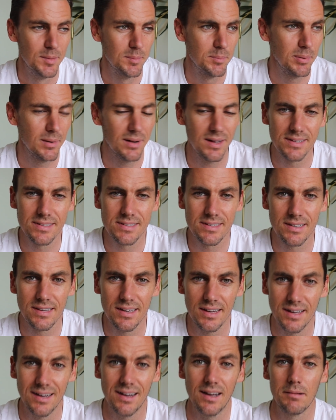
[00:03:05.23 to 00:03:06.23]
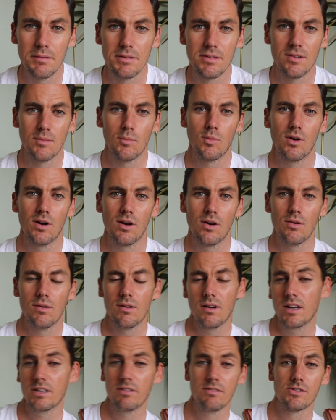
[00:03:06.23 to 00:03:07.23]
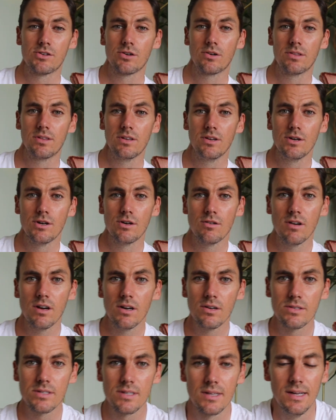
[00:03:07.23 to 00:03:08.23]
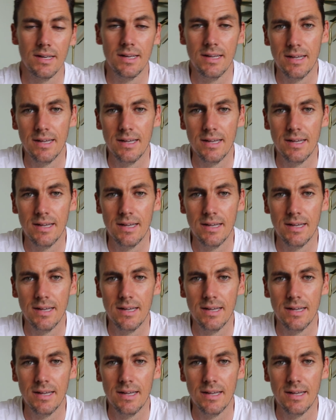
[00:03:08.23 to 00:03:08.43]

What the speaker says: But yeah, I hope you're doing well. I hope you're enjoying the Euros.